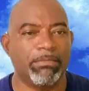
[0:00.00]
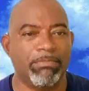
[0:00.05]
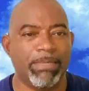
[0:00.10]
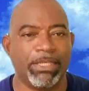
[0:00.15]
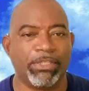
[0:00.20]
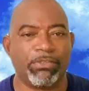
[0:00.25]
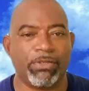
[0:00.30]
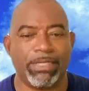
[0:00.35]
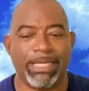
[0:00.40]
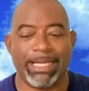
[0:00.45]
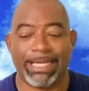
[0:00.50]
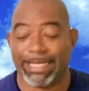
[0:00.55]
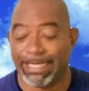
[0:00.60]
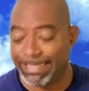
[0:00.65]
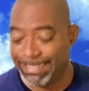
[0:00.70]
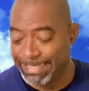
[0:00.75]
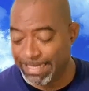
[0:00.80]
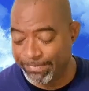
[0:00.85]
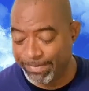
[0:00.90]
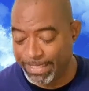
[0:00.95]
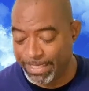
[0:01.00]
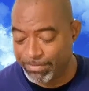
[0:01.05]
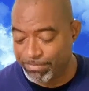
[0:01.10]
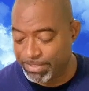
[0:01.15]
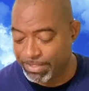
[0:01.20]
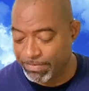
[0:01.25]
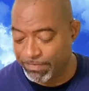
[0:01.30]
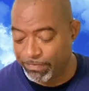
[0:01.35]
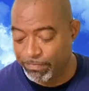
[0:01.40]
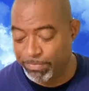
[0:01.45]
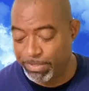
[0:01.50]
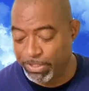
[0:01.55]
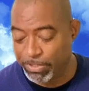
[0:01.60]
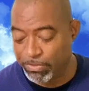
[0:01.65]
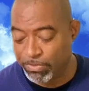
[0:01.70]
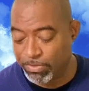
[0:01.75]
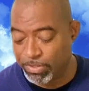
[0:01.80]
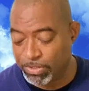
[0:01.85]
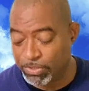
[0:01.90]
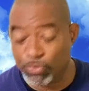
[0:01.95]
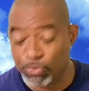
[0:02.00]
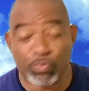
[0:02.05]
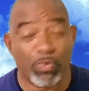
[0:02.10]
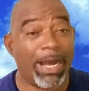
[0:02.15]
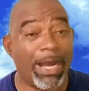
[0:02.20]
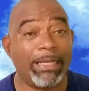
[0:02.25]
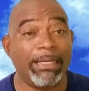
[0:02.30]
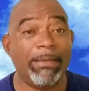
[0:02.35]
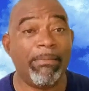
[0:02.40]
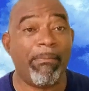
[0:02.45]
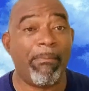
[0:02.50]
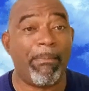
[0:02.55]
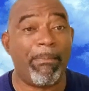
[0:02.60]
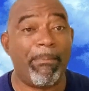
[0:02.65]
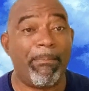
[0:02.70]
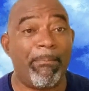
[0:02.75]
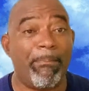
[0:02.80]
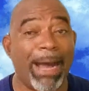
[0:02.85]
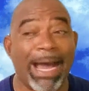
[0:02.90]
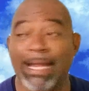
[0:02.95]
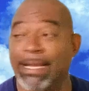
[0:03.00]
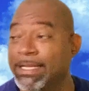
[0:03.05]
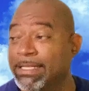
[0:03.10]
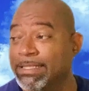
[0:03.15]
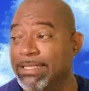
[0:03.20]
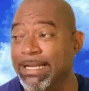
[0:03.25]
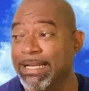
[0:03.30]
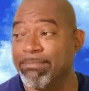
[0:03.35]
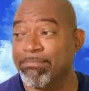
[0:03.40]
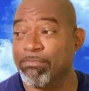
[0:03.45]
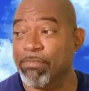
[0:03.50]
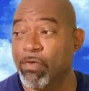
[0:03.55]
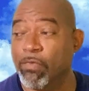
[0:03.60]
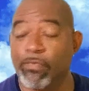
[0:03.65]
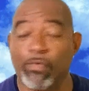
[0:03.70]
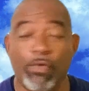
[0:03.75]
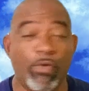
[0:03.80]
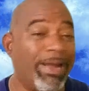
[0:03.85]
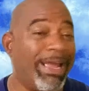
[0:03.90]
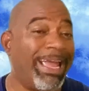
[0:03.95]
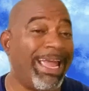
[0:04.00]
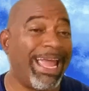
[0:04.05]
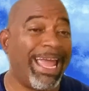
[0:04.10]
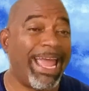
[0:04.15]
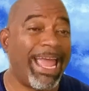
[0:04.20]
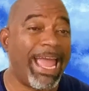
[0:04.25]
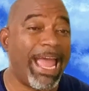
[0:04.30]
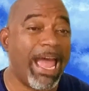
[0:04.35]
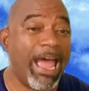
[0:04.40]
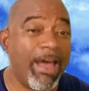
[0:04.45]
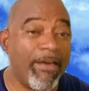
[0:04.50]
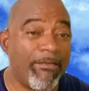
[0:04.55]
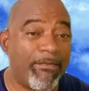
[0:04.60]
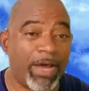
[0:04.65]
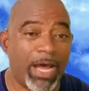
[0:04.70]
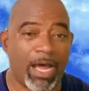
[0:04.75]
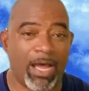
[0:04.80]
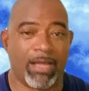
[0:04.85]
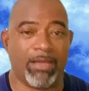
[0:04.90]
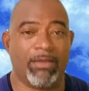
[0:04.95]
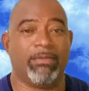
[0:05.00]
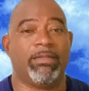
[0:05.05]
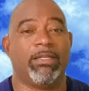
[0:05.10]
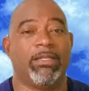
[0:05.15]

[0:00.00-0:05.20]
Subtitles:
Make sure they can never get rid of you because you are the baddest mofo ever.